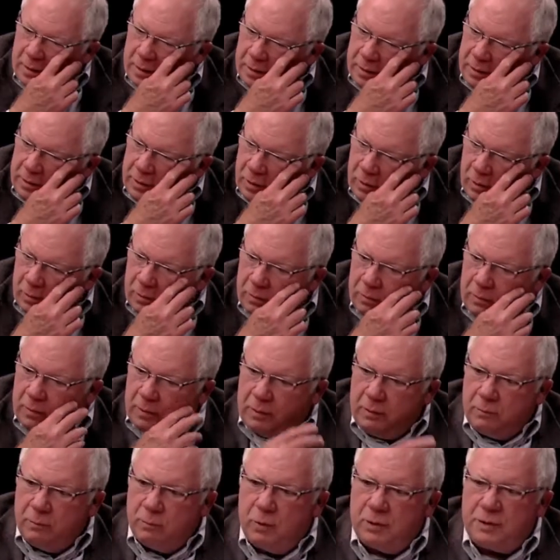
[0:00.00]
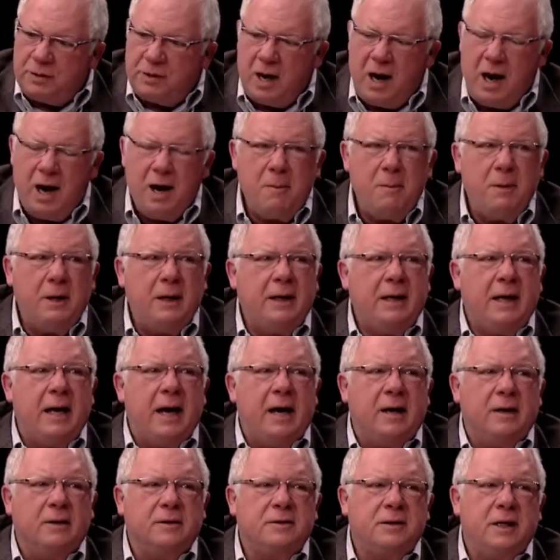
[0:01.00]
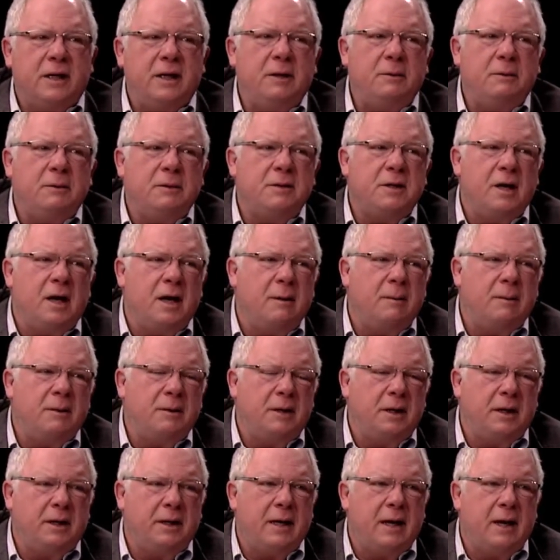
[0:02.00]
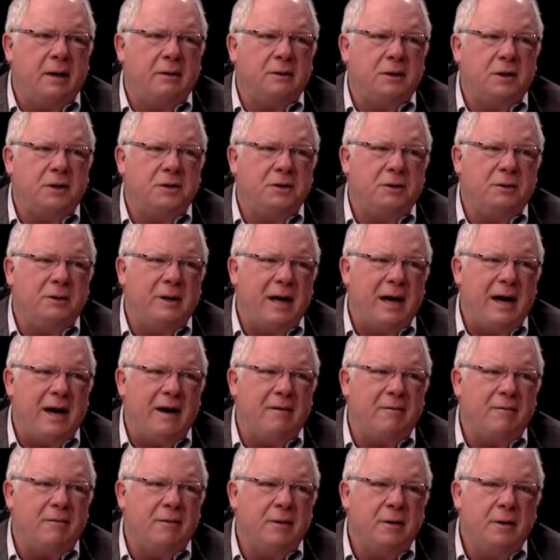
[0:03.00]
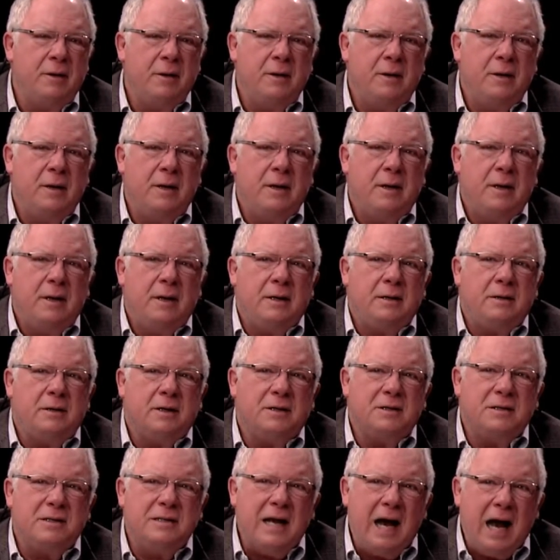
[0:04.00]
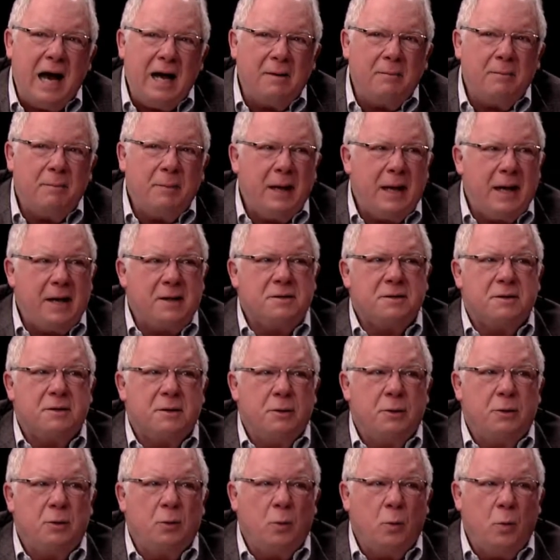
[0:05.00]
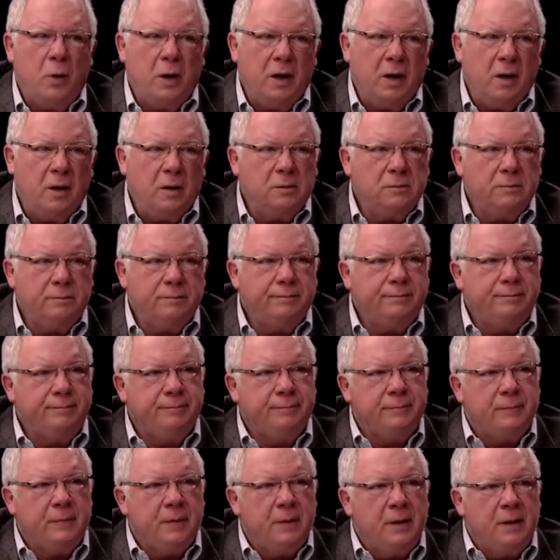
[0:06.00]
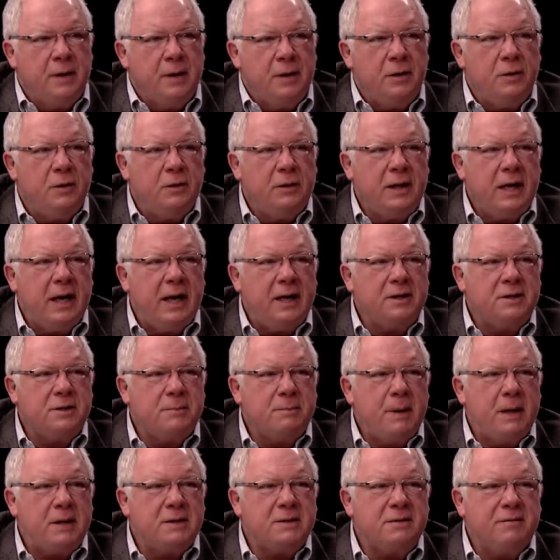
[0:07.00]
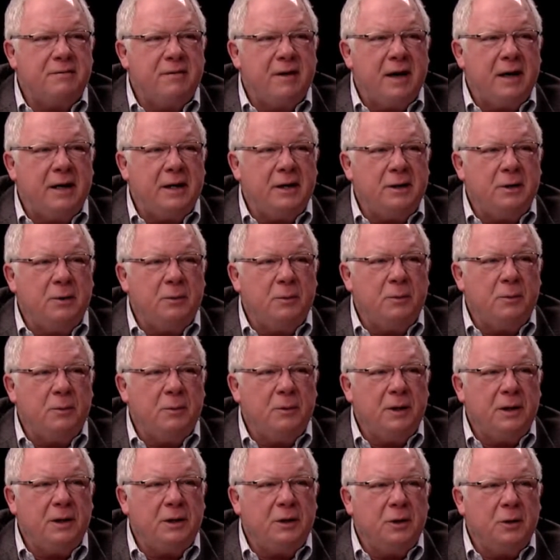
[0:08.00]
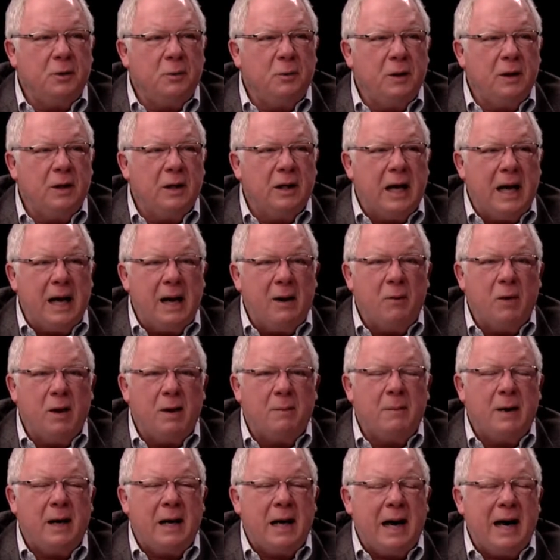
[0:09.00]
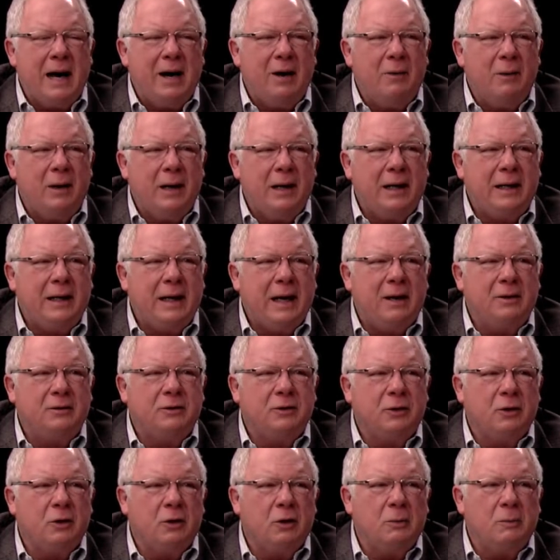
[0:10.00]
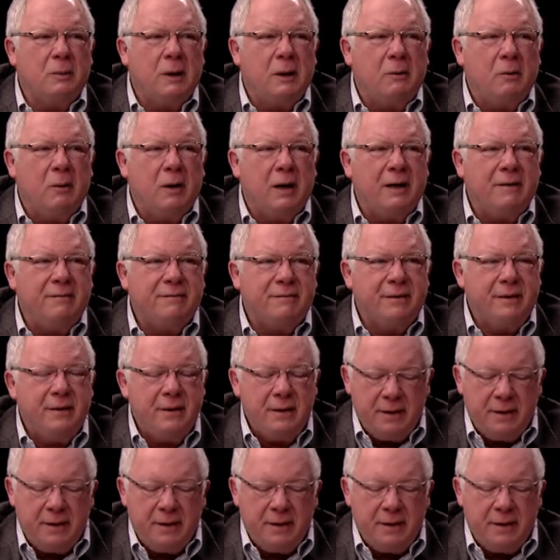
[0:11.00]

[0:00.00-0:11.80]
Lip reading: Your retirement accounts, any retirement account that you have, does not pass through the will. Okay. You can't specify in your will, I want my IRA account to go to my wife.